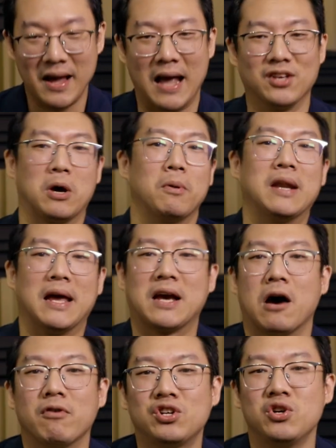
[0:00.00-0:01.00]
And so I want to
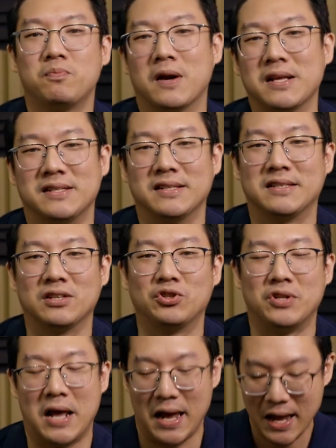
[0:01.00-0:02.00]
encourage you, brothers and sisters,
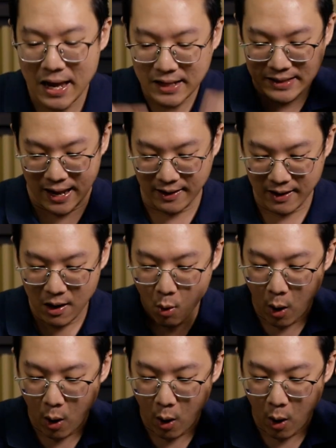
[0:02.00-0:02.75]
today that